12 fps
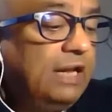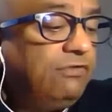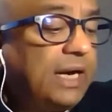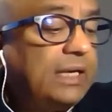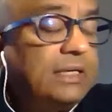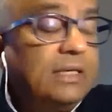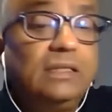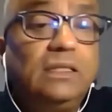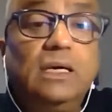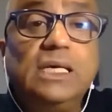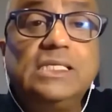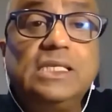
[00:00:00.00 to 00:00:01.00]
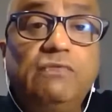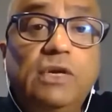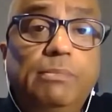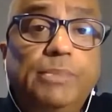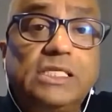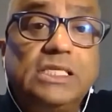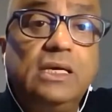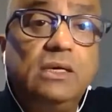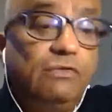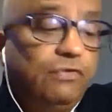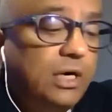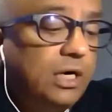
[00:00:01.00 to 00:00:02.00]
In fact,
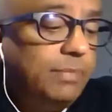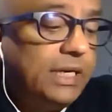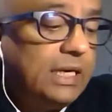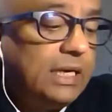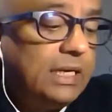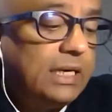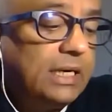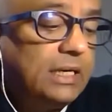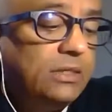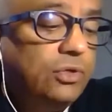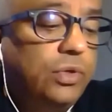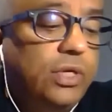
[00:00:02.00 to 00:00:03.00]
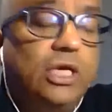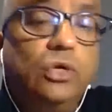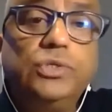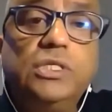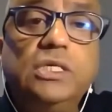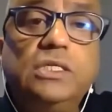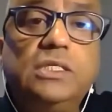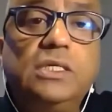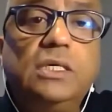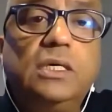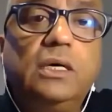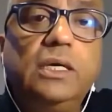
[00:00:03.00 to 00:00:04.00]
37% of urban India today uses
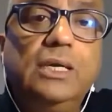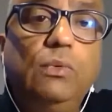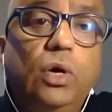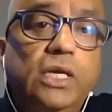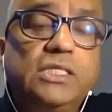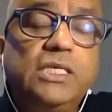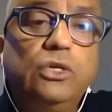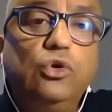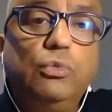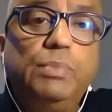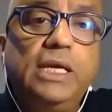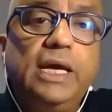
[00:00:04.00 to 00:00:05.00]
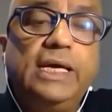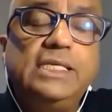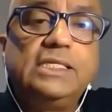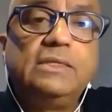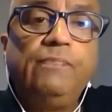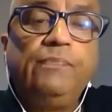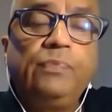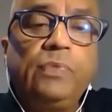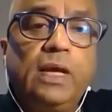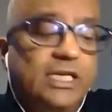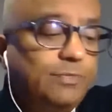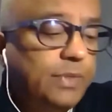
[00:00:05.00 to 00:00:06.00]
e-wallets and UPIs,
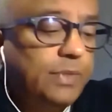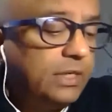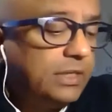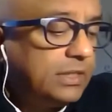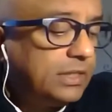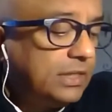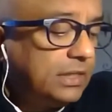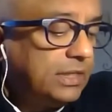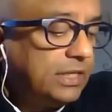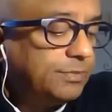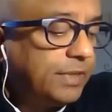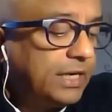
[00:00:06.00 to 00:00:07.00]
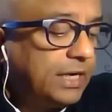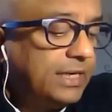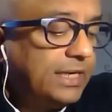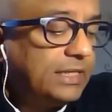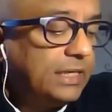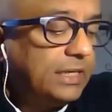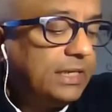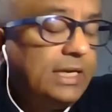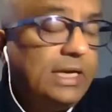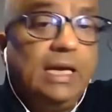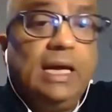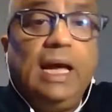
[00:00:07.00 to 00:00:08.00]
as per uh, as per our data
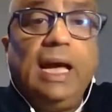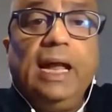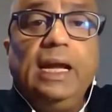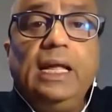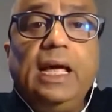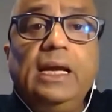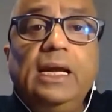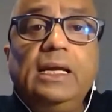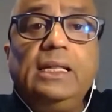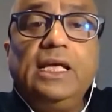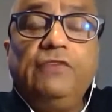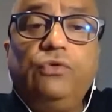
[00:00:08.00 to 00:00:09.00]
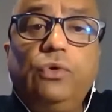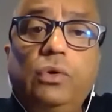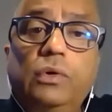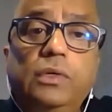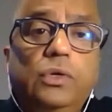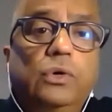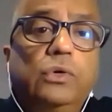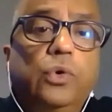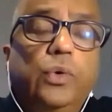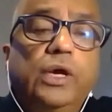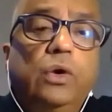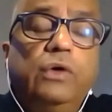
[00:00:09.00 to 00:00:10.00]
and and therefore you know
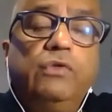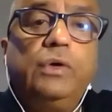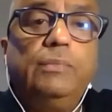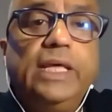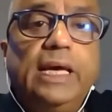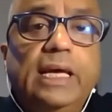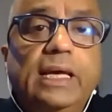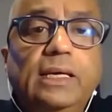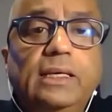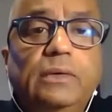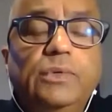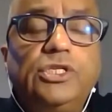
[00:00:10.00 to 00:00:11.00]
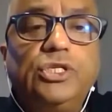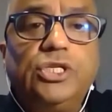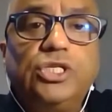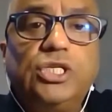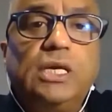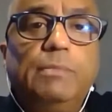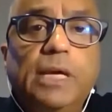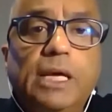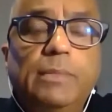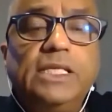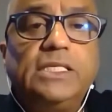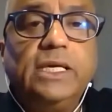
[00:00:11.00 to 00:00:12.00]
going on from there uh, which is digital
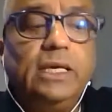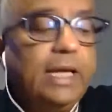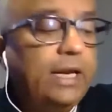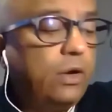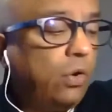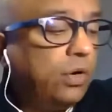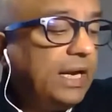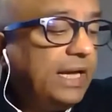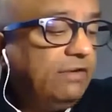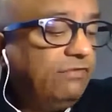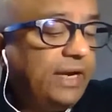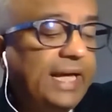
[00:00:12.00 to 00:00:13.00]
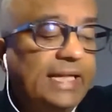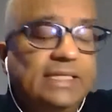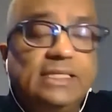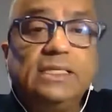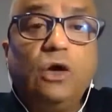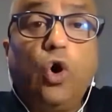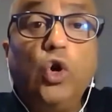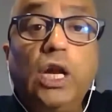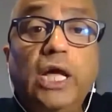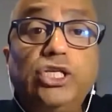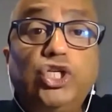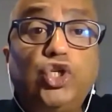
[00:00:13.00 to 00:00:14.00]
payments and, and online finance
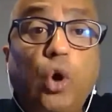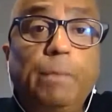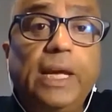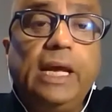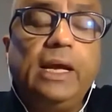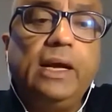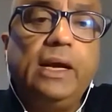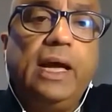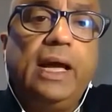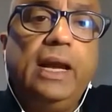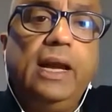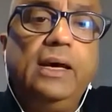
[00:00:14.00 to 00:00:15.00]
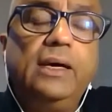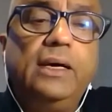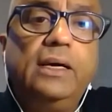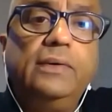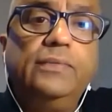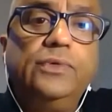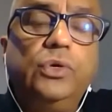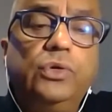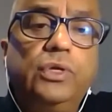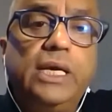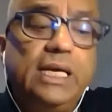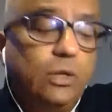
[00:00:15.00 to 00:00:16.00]
online shopping and uh, you
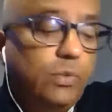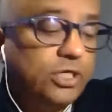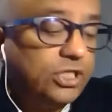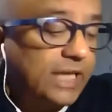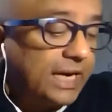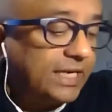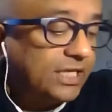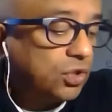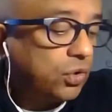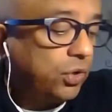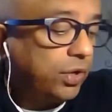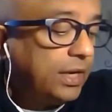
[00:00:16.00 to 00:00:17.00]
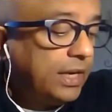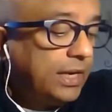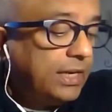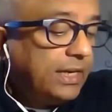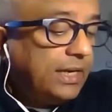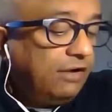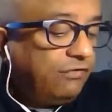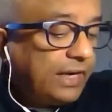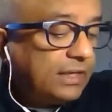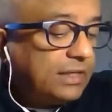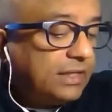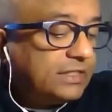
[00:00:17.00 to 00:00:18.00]
know the rate at which that has grown in
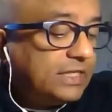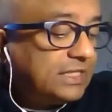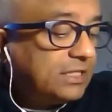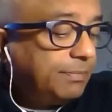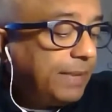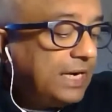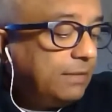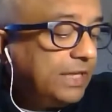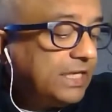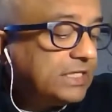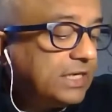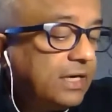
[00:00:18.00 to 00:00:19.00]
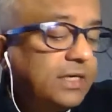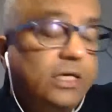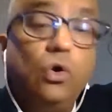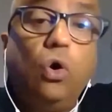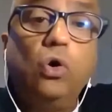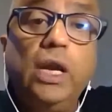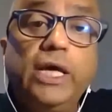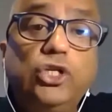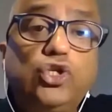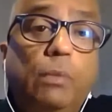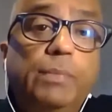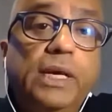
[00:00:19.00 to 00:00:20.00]
fact uh, since the pandemic started online
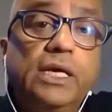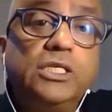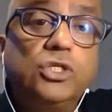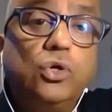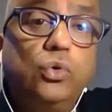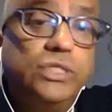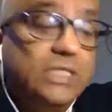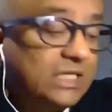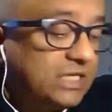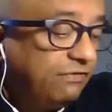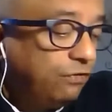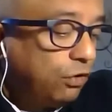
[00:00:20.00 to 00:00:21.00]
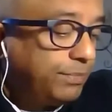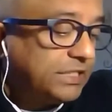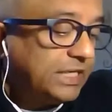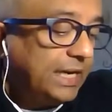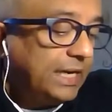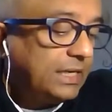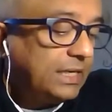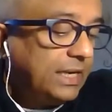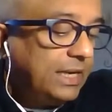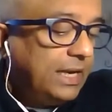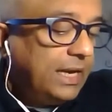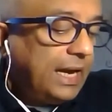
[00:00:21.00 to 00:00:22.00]
shopping has grown 64%
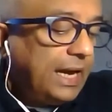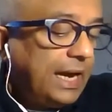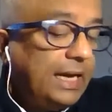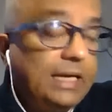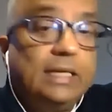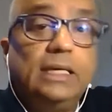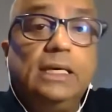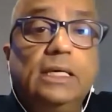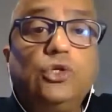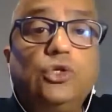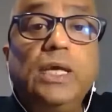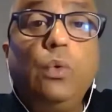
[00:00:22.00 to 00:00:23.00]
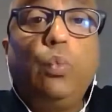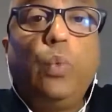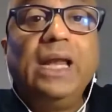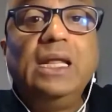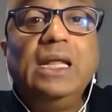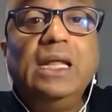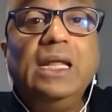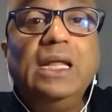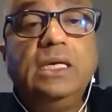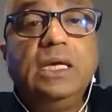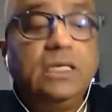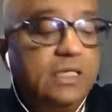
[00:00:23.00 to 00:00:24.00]
and uh, today one in
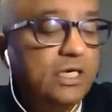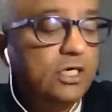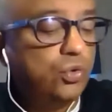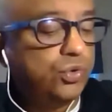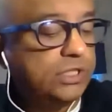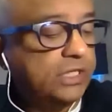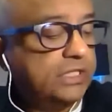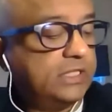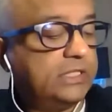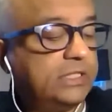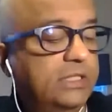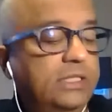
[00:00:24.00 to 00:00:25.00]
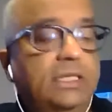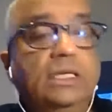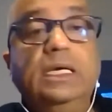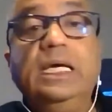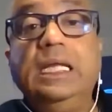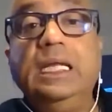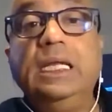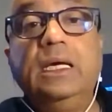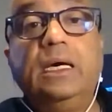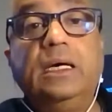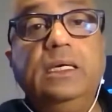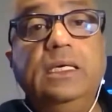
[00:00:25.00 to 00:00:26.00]
three internet users uh, in
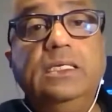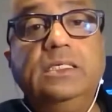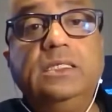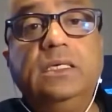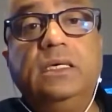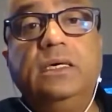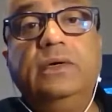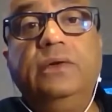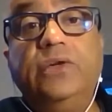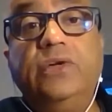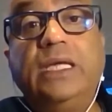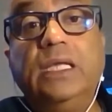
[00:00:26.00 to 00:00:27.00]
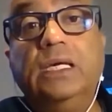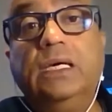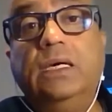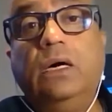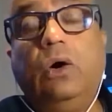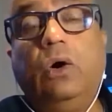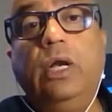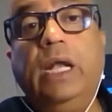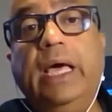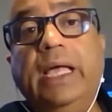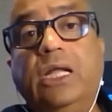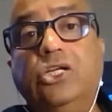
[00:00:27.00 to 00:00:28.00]
india is a uh, regular
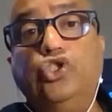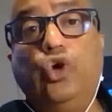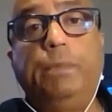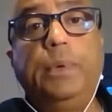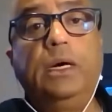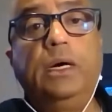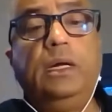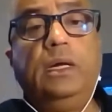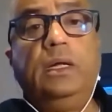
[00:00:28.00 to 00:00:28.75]
online shopper